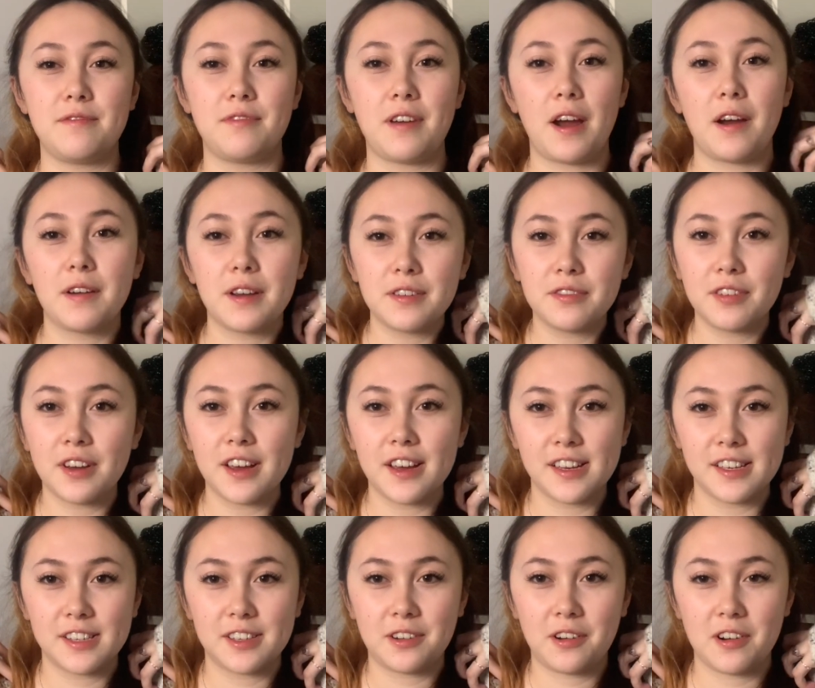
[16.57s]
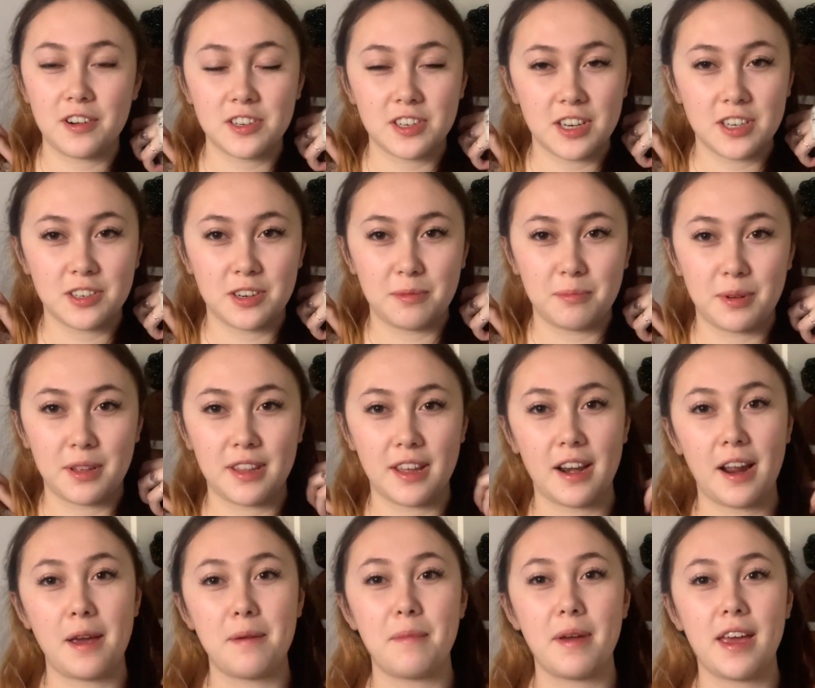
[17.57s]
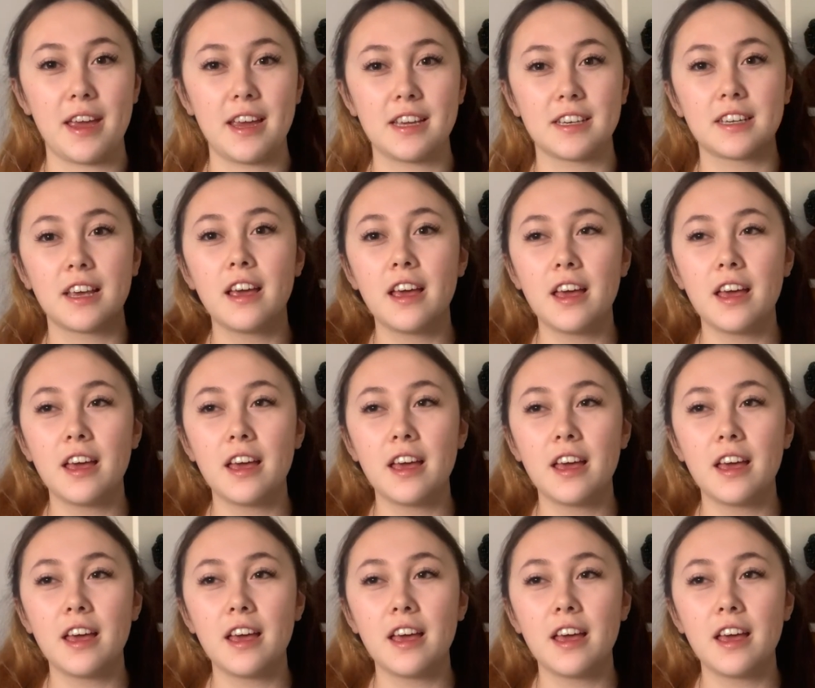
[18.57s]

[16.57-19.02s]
very first crochet jumper that I made